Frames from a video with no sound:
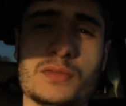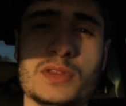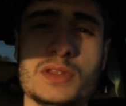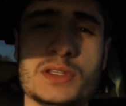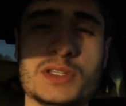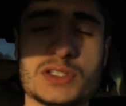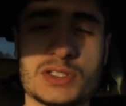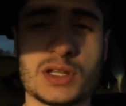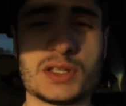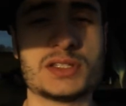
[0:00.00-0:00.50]
the
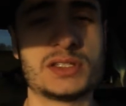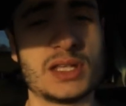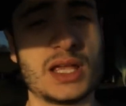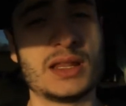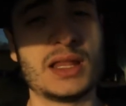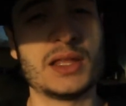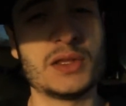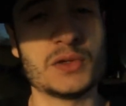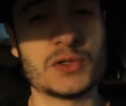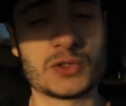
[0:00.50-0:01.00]

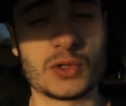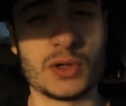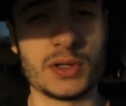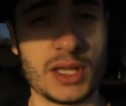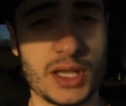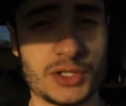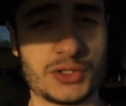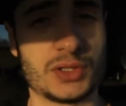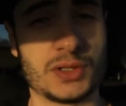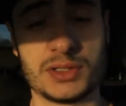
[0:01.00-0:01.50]
sunset that you saw
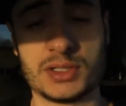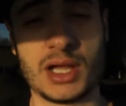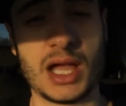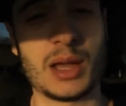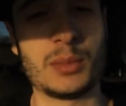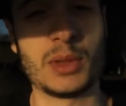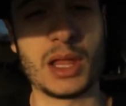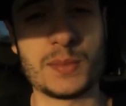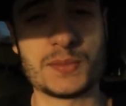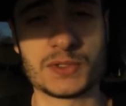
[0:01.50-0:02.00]
yesterday, the
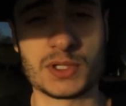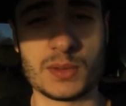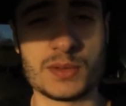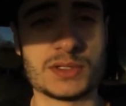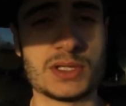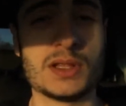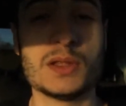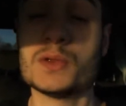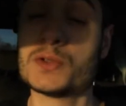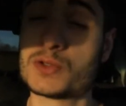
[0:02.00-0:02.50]
time-lapse
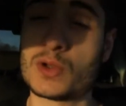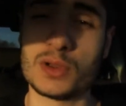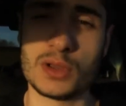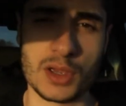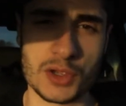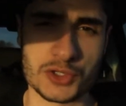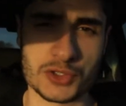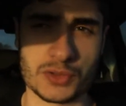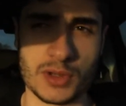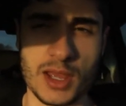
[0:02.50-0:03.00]
sunset that you saw
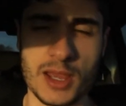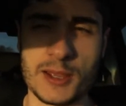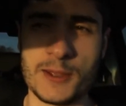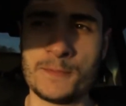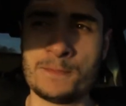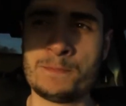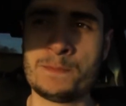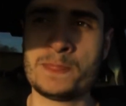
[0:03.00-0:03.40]
yesterday,